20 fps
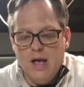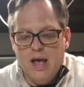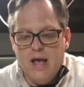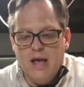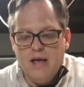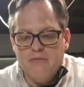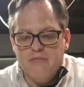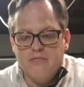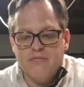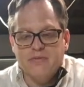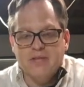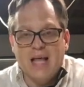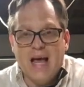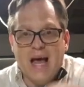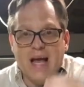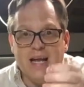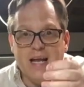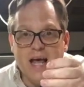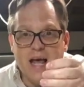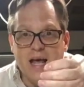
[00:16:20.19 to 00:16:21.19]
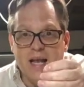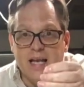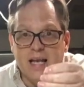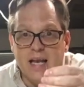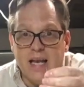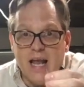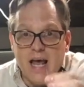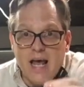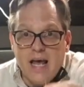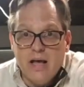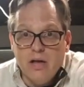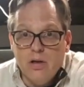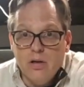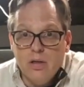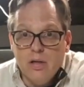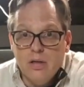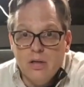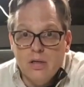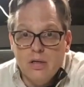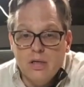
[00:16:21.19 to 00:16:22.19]
a flathead nail.
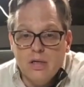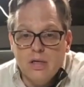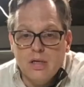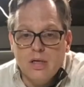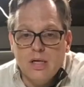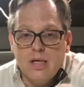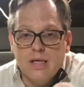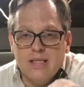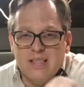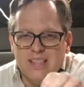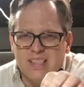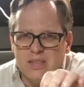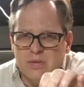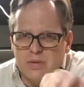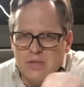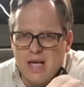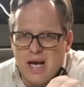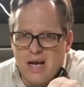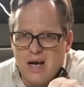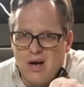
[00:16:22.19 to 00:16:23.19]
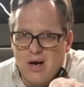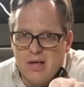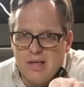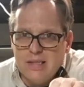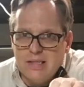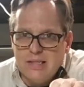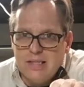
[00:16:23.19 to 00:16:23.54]
All right, this one's kind of hard to